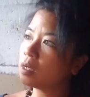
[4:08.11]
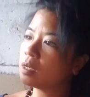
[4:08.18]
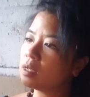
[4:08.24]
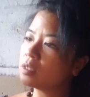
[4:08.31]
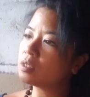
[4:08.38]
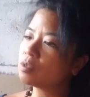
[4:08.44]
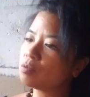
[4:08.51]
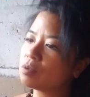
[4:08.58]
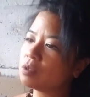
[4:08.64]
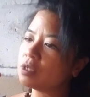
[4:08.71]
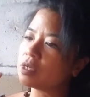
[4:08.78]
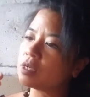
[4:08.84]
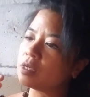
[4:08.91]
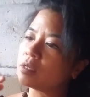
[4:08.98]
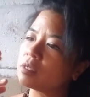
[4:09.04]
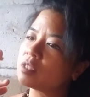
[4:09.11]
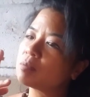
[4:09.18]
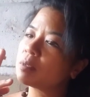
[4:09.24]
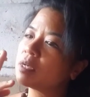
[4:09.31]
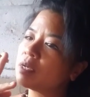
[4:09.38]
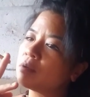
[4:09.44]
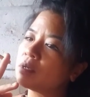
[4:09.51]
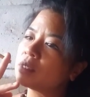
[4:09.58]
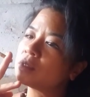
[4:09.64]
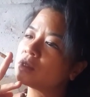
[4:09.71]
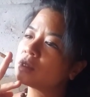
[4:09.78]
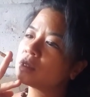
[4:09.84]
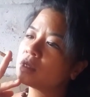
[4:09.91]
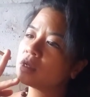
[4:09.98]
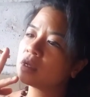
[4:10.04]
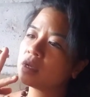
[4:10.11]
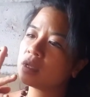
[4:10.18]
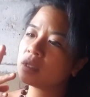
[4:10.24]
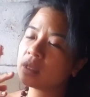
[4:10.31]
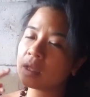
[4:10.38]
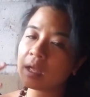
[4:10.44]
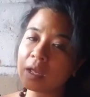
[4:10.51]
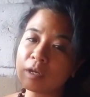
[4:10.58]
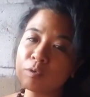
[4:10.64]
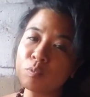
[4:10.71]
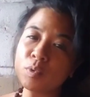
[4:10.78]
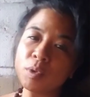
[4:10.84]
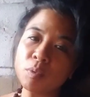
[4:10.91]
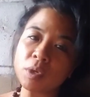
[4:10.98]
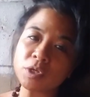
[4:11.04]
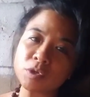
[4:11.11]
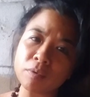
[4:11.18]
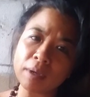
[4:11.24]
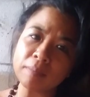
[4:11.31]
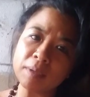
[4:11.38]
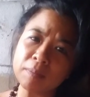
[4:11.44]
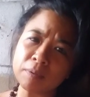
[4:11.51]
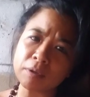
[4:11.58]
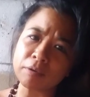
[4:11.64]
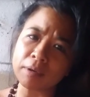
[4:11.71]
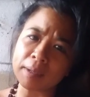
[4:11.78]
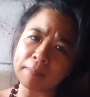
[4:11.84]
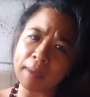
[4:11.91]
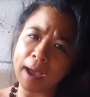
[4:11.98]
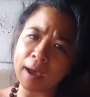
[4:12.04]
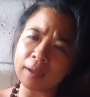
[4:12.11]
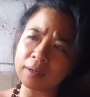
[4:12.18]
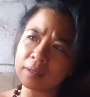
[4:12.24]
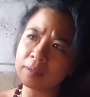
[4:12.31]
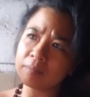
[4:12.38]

It's ridiculous. But anyways, and we wonder why people are going mad